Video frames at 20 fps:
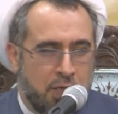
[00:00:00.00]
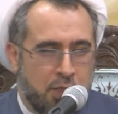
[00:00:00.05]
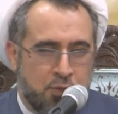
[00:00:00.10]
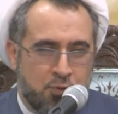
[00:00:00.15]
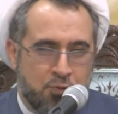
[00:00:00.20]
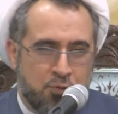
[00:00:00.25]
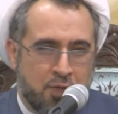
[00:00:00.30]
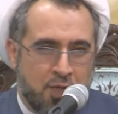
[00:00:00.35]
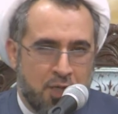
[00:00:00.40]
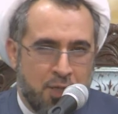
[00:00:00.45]

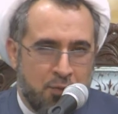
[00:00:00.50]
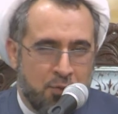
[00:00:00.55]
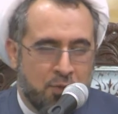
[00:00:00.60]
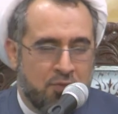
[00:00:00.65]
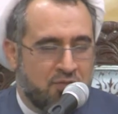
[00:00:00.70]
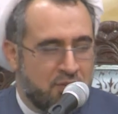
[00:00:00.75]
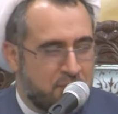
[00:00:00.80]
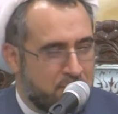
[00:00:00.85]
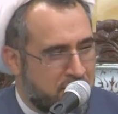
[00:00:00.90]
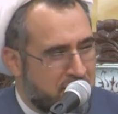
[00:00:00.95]
should I look
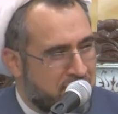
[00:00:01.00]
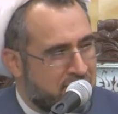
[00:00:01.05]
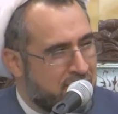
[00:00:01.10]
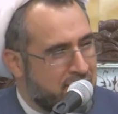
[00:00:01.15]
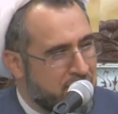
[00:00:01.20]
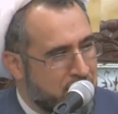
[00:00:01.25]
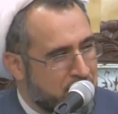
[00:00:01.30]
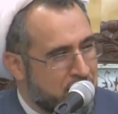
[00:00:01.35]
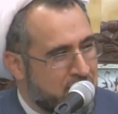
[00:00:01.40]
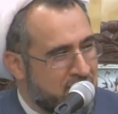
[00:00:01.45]
for
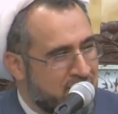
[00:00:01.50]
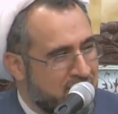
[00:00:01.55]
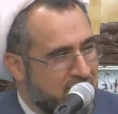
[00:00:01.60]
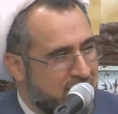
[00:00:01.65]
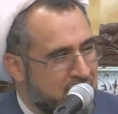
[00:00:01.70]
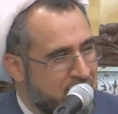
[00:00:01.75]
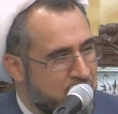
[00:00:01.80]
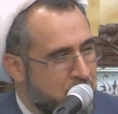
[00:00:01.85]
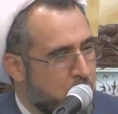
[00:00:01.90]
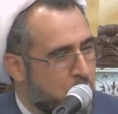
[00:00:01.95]
perfection?
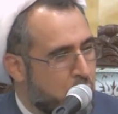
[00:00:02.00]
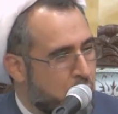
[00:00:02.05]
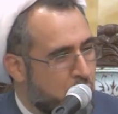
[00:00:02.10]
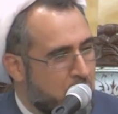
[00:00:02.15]
So,